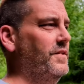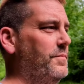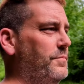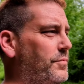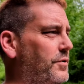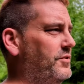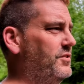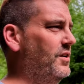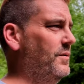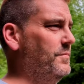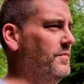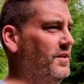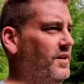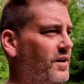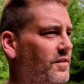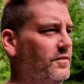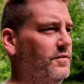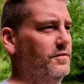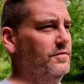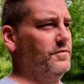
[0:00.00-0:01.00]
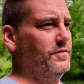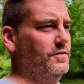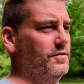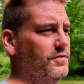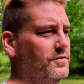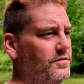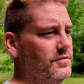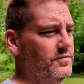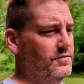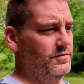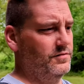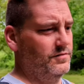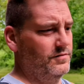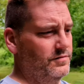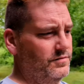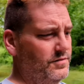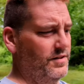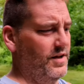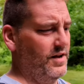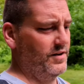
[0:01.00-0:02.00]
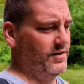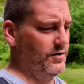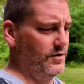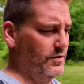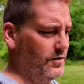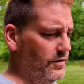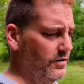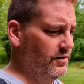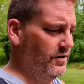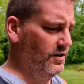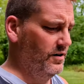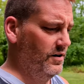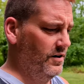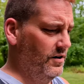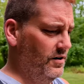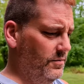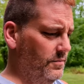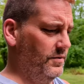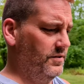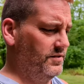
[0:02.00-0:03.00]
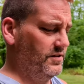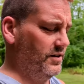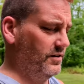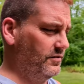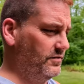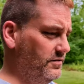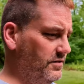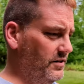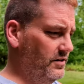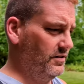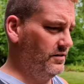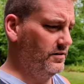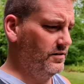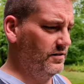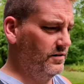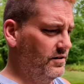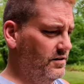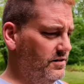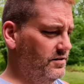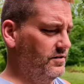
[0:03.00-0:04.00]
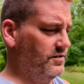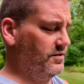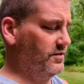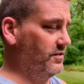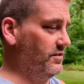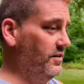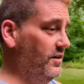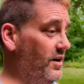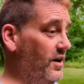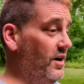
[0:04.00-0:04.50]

put something together for for that year myself because